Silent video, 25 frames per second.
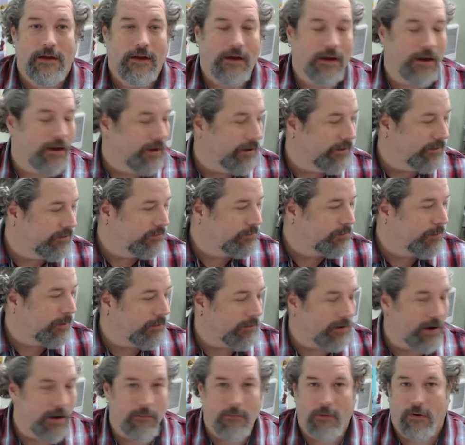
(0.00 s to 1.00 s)
This
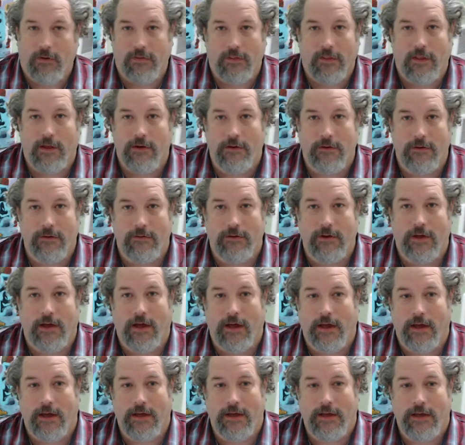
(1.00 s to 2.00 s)
program won't load
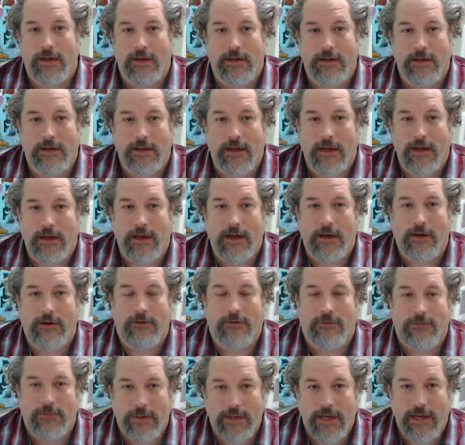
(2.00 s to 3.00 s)
in a
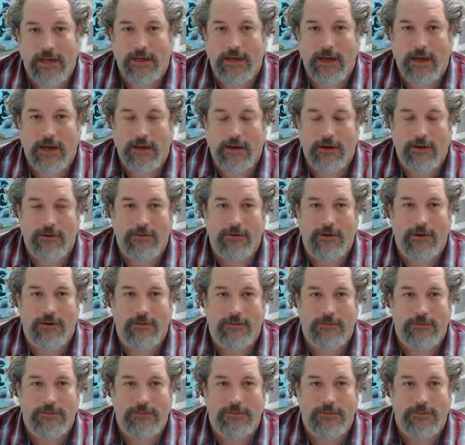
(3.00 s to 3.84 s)
128K CoCo.